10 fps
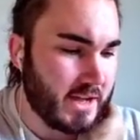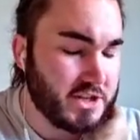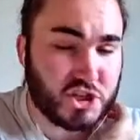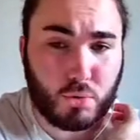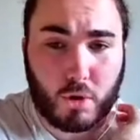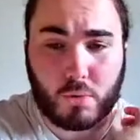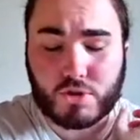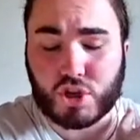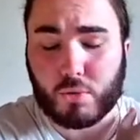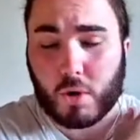a duo
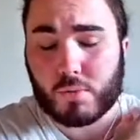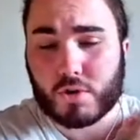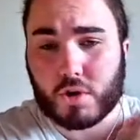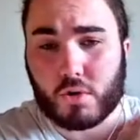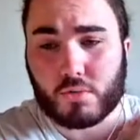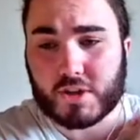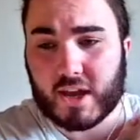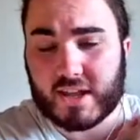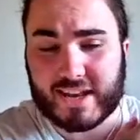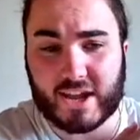called
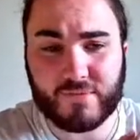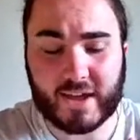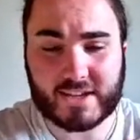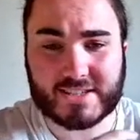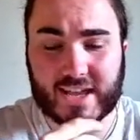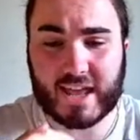Nefex,